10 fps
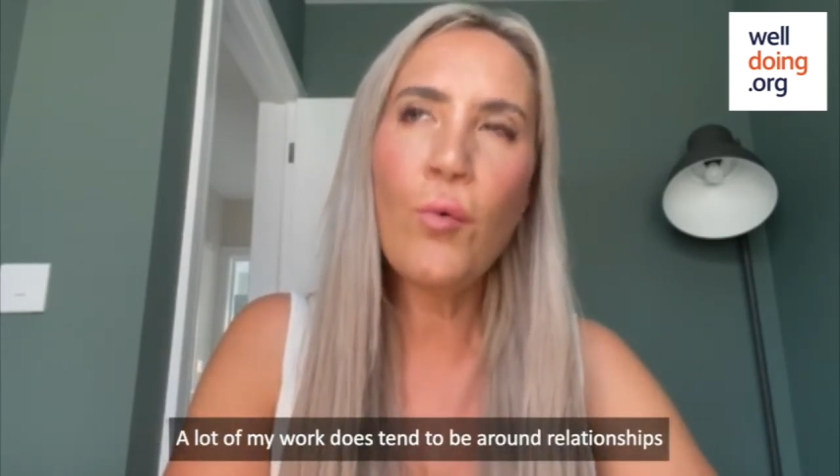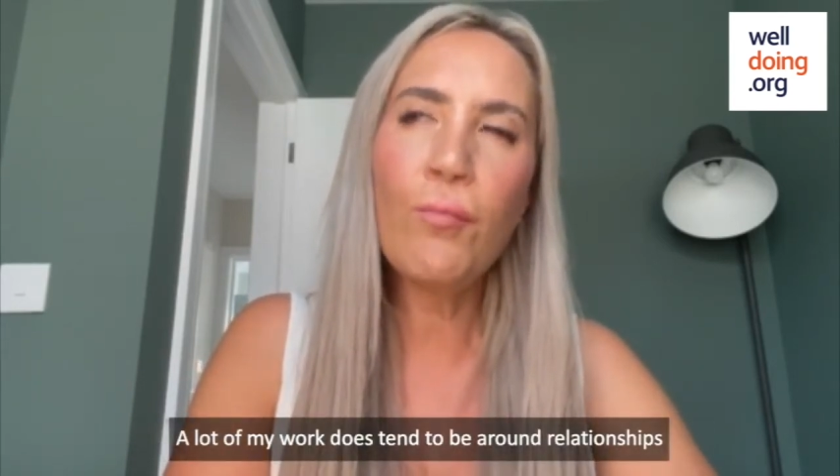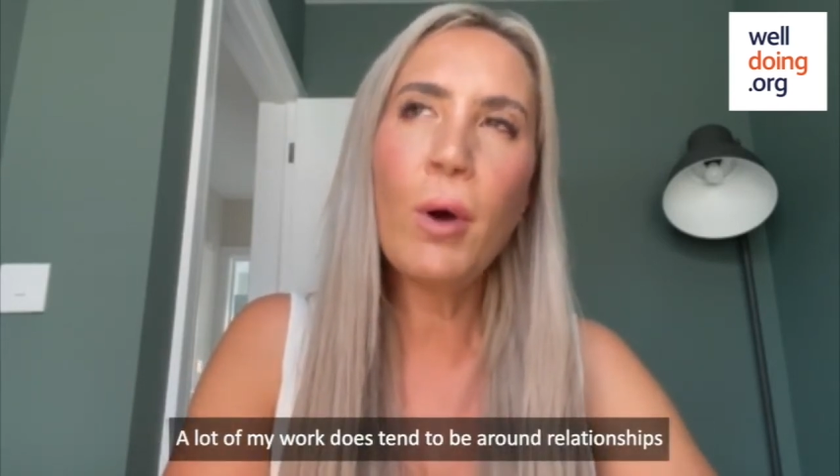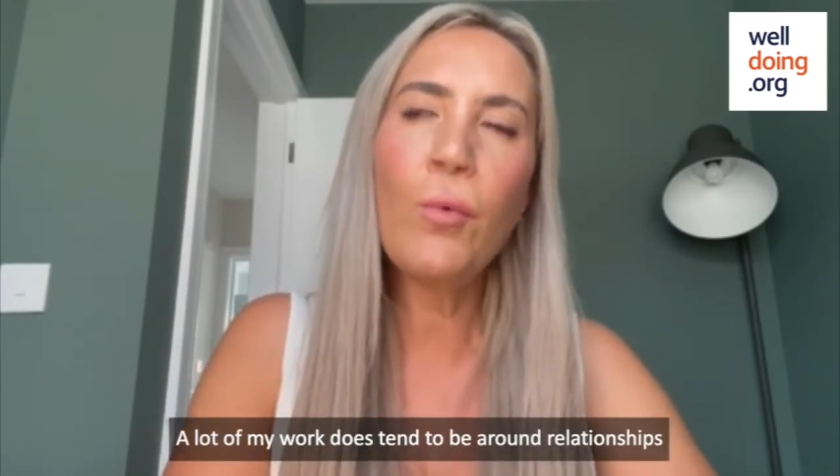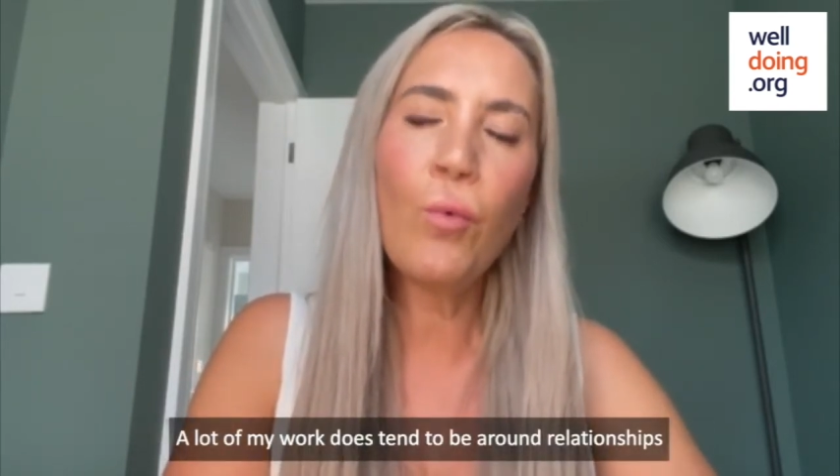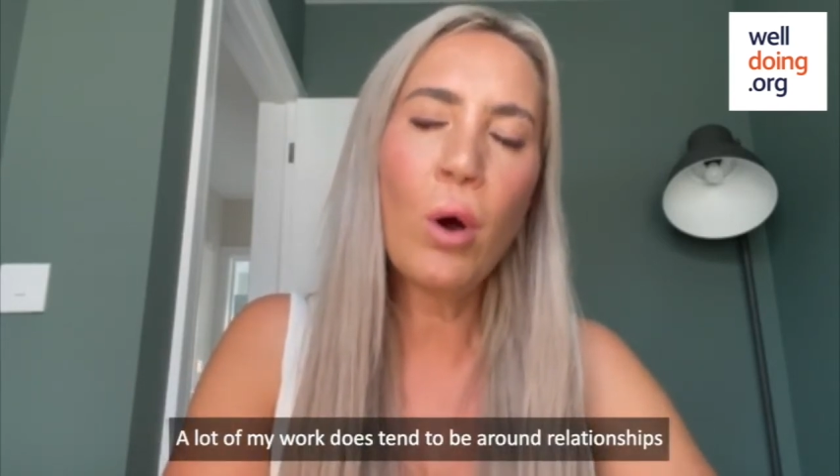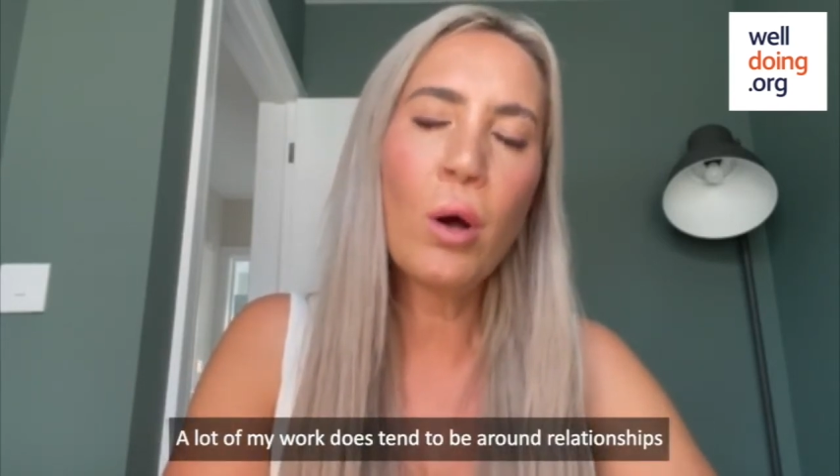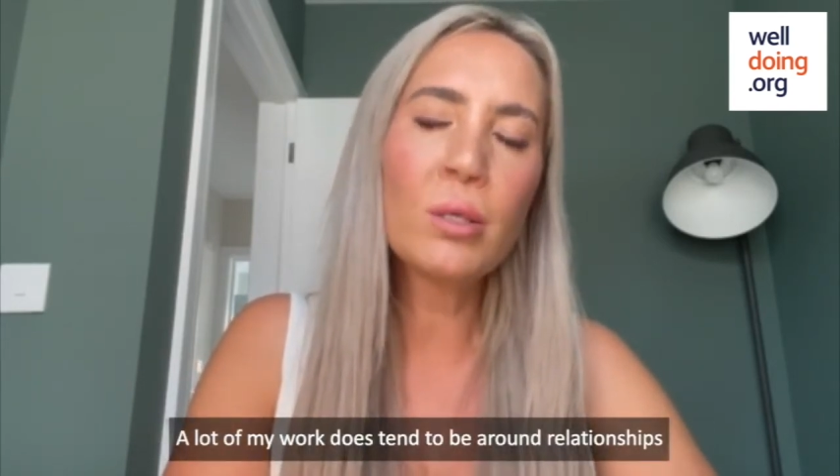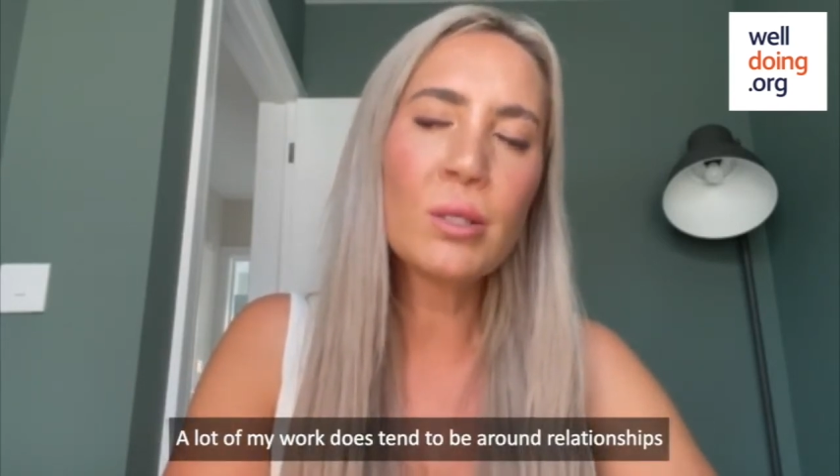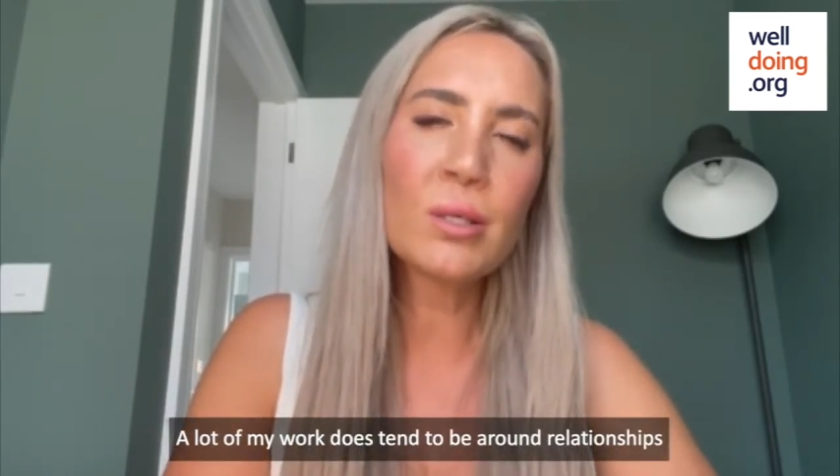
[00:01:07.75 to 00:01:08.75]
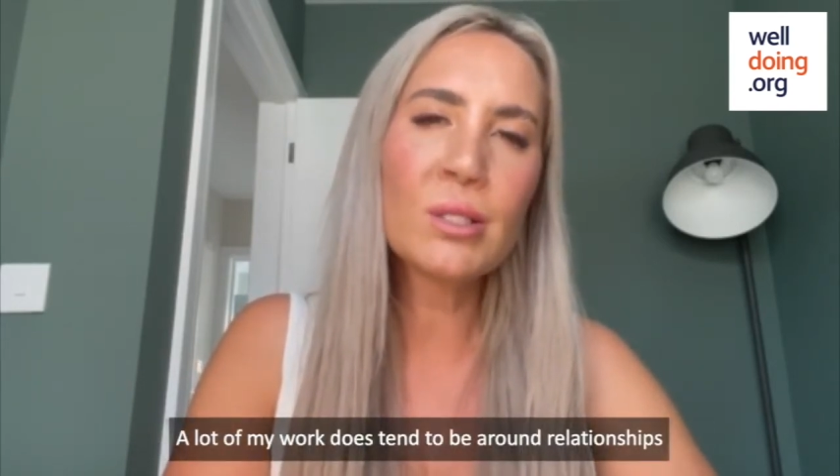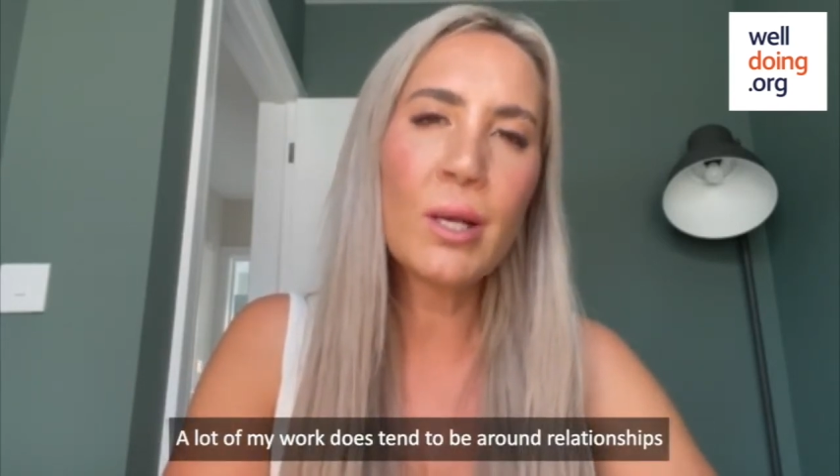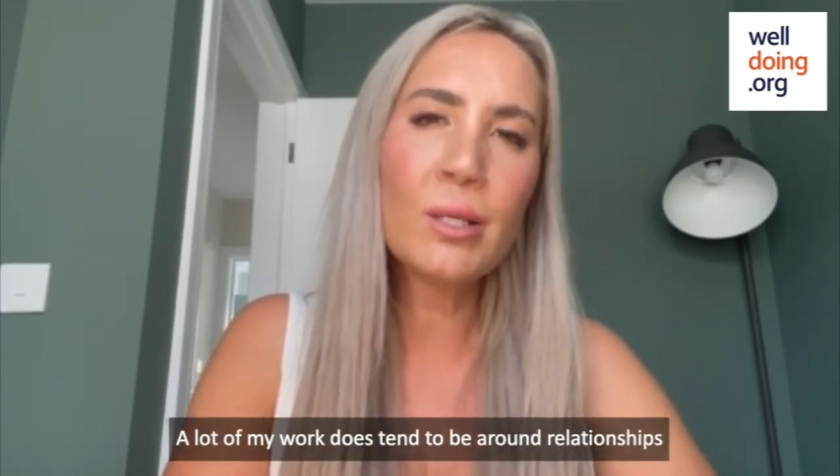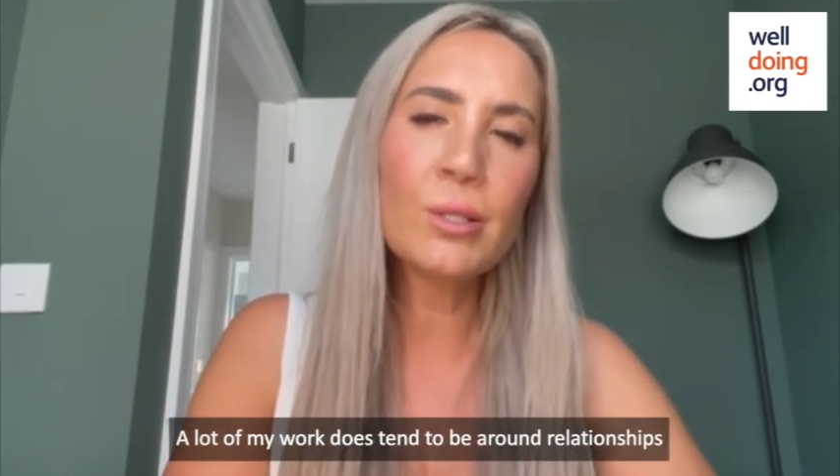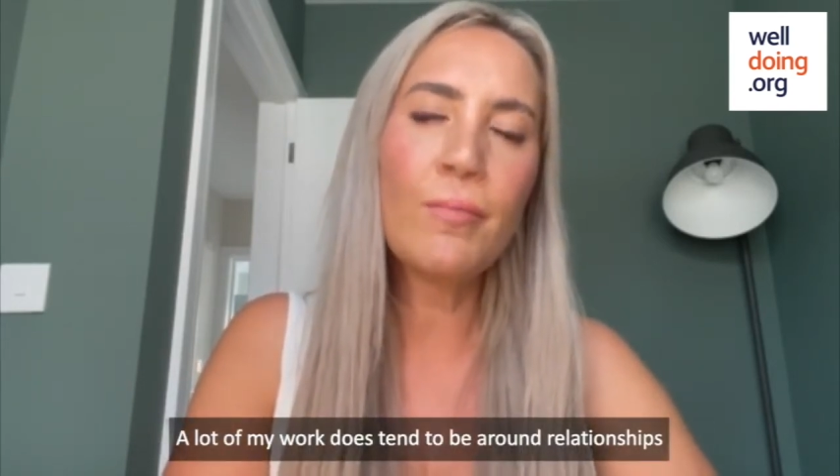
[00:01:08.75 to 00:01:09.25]
of my work does
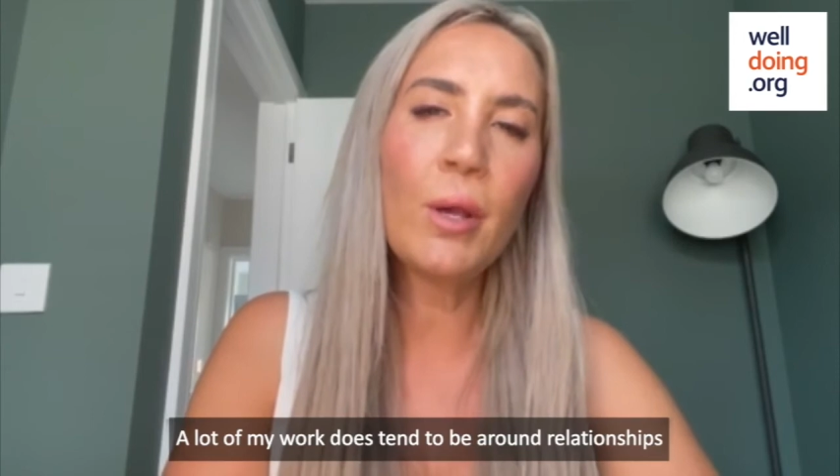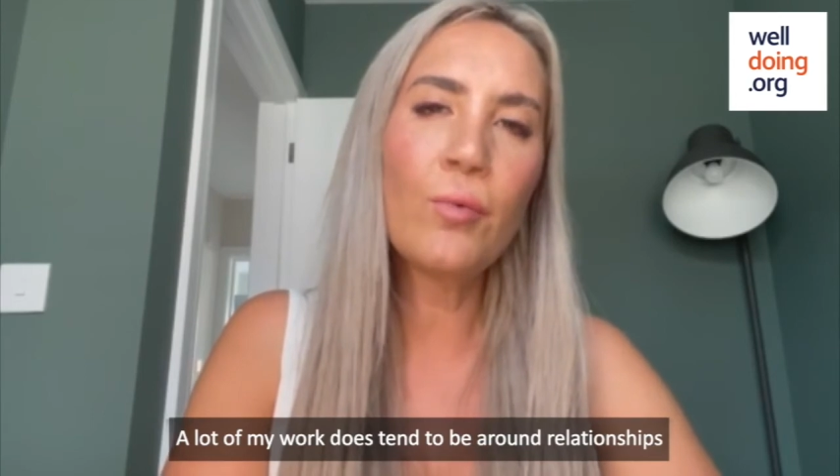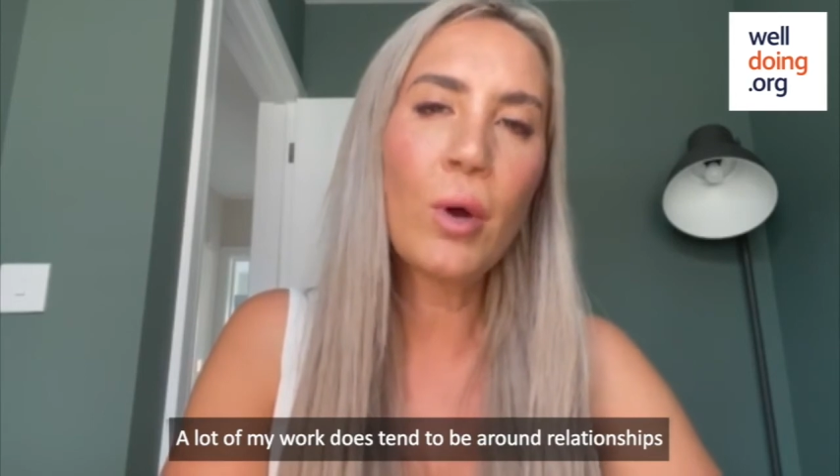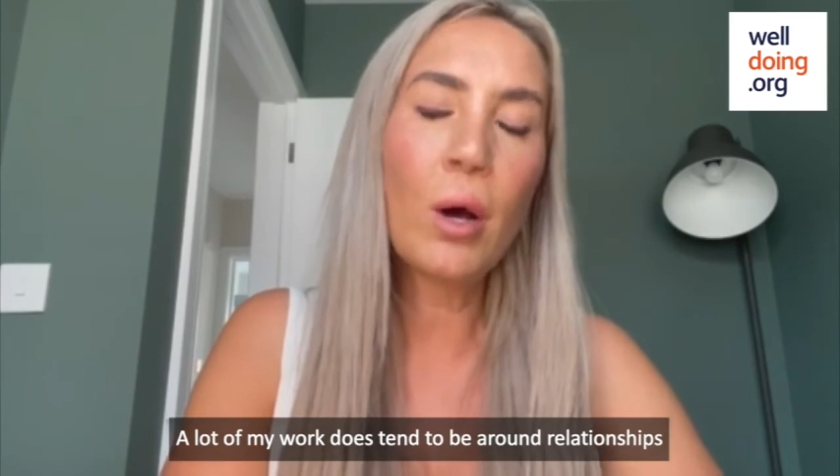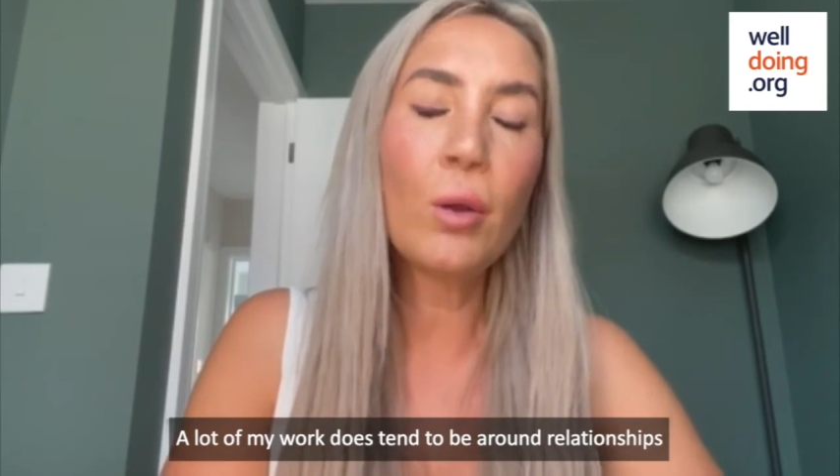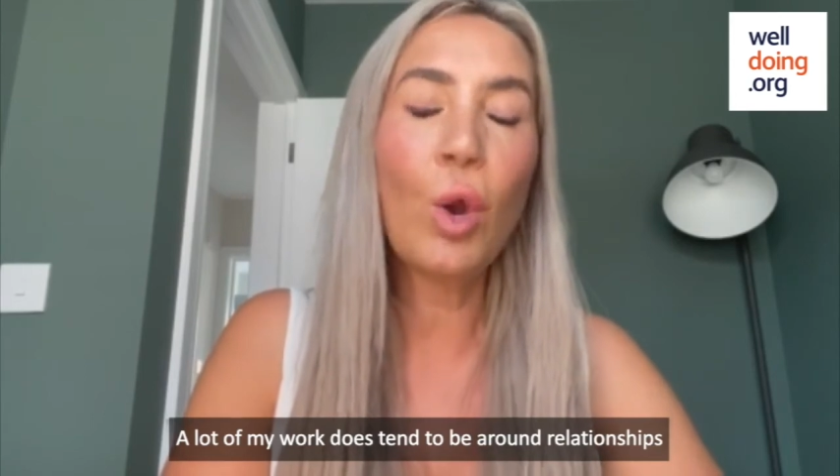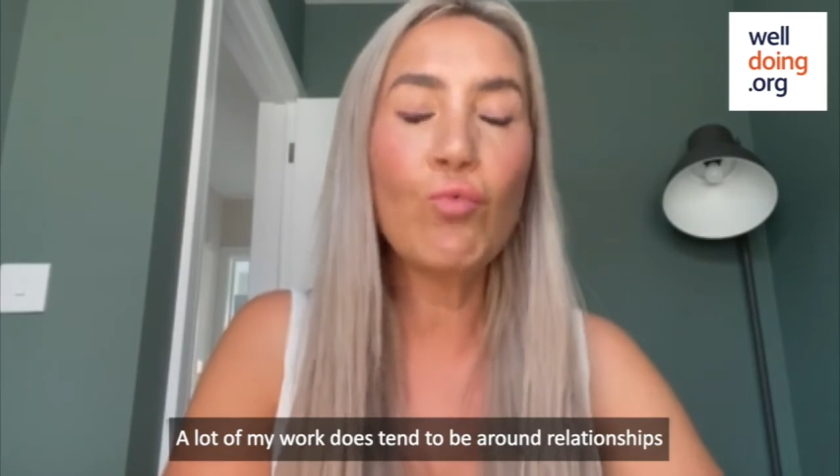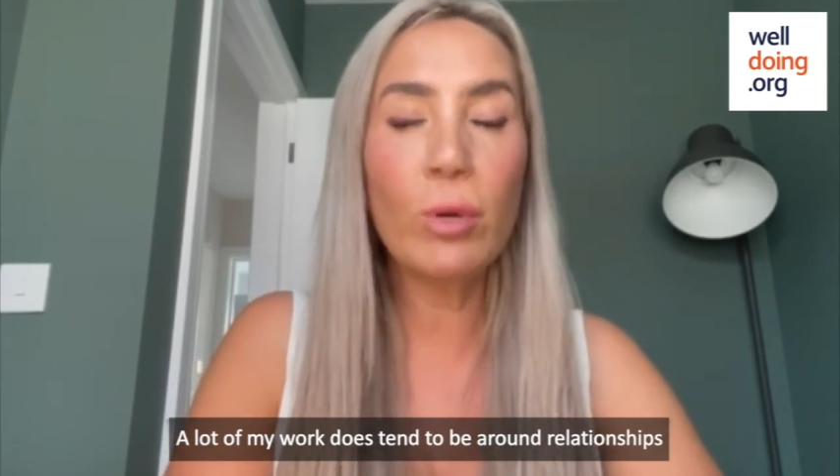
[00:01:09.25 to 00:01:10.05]
tend to be around